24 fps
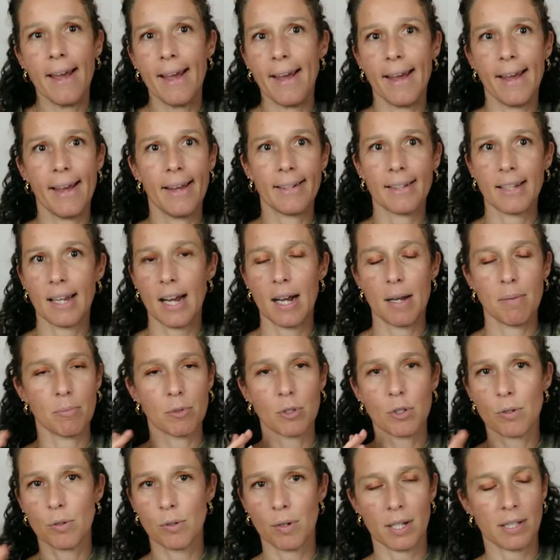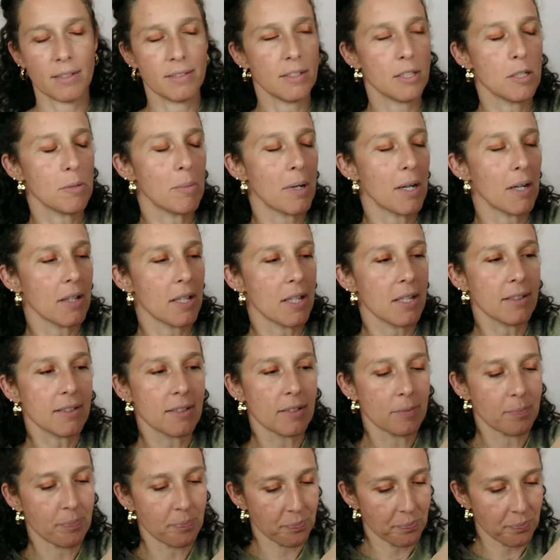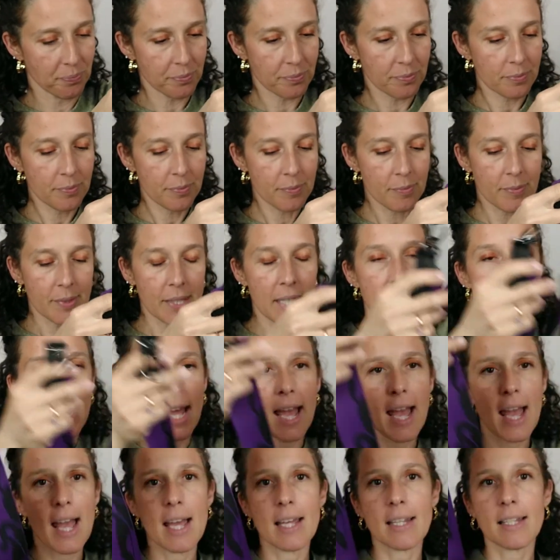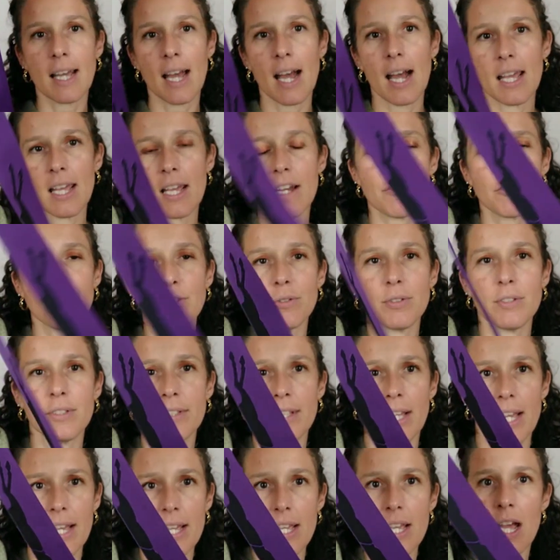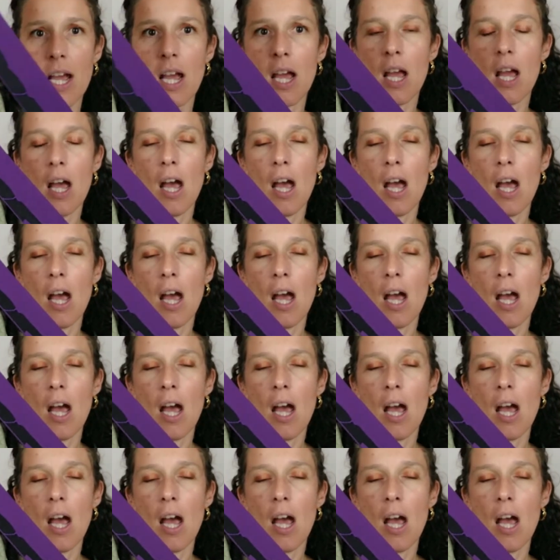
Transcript: and I'm crazy about it. And I have to say,